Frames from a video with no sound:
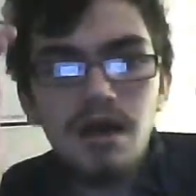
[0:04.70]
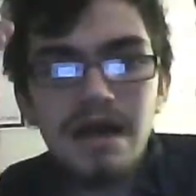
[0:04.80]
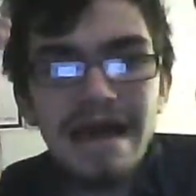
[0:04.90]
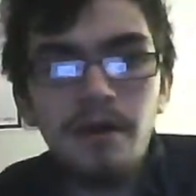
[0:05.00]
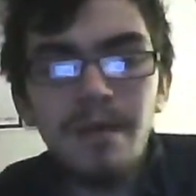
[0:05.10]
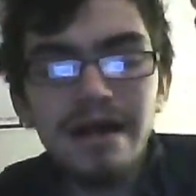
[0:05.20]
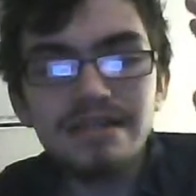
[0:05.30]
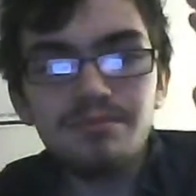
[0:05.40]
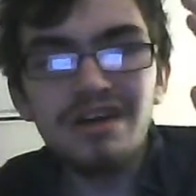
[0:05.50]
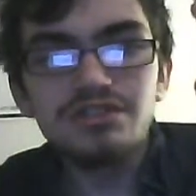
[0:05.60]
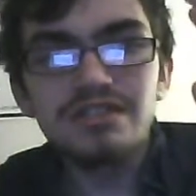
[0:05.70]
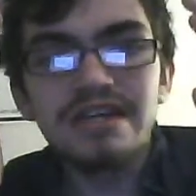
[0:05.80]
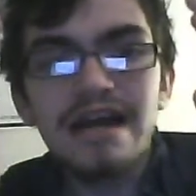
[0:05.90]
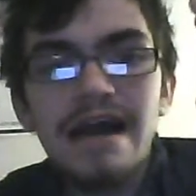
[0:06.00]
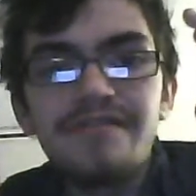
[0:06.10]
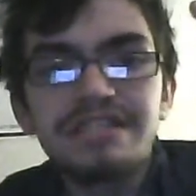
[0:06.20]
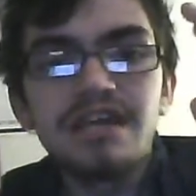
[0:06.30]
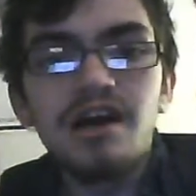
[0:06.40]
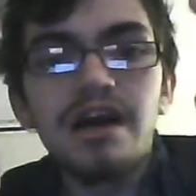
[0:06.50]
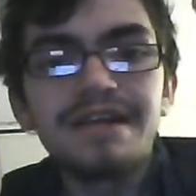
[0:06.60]
how my depression got this
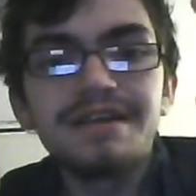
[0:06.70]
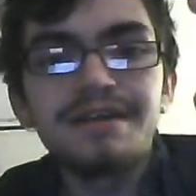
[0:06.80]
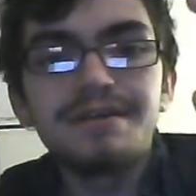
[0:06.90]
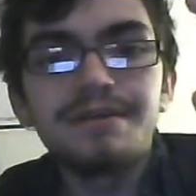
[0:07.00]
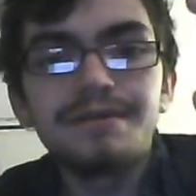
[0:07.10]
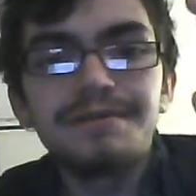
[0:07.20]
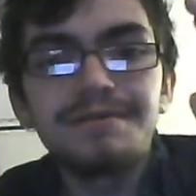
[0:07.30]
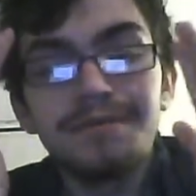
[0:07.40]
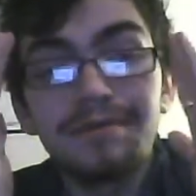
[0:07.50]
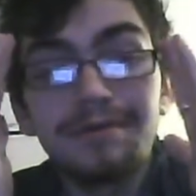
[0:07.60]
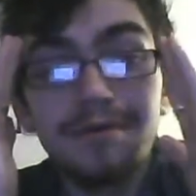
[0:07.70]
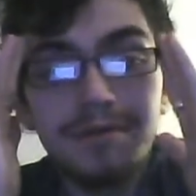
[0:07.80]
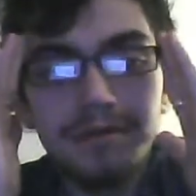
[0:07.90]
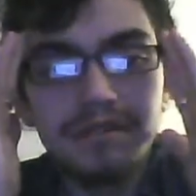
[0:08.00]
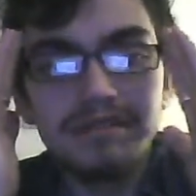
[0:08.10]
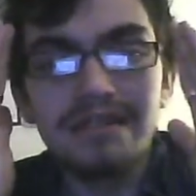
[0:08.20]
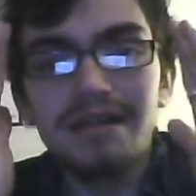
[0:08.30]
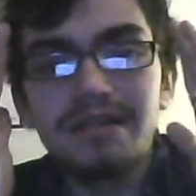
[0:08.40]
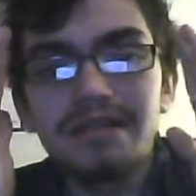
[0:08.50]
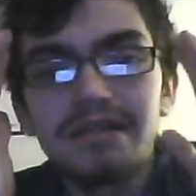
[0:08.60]
high. This is
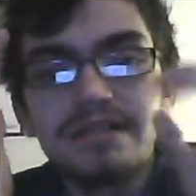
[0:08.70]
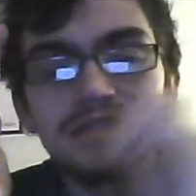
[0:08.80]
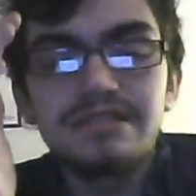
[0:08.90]
this